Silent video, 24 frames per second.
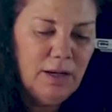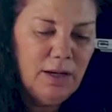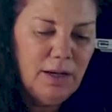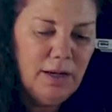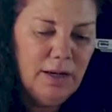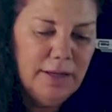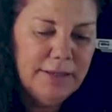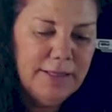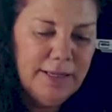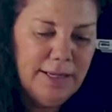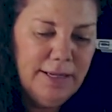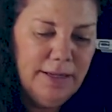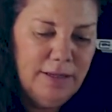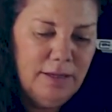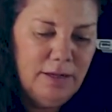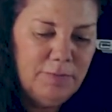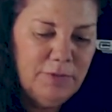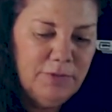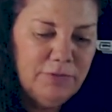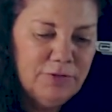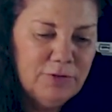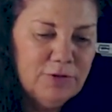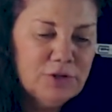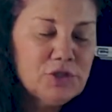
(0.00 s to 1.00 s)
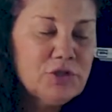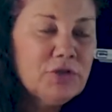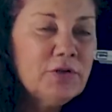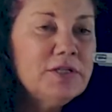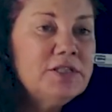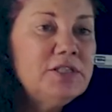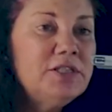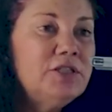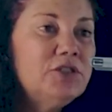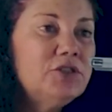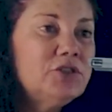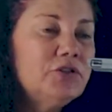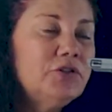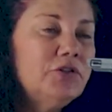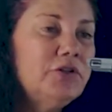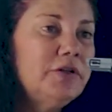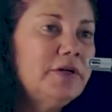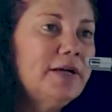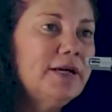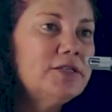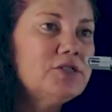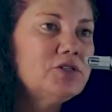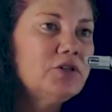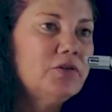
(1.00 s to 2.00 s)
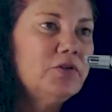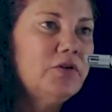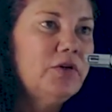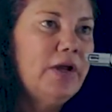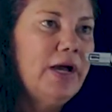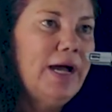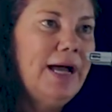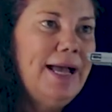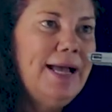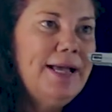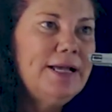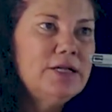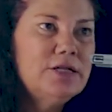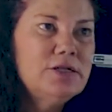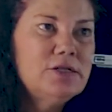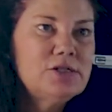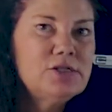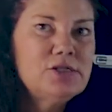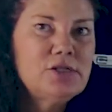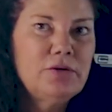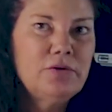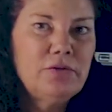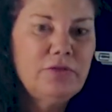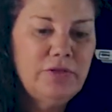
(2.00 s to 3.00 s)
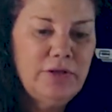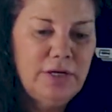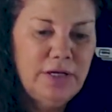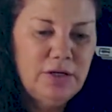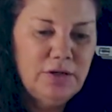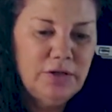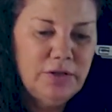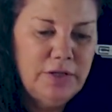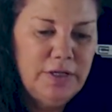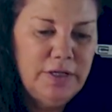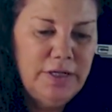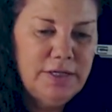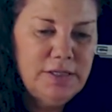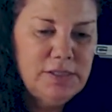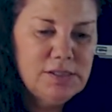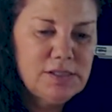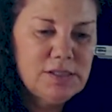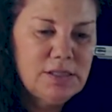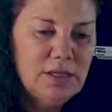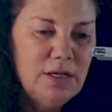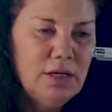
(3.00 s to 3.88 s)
Again, I'm a first grade teacher. You guys are not, so thank goodness.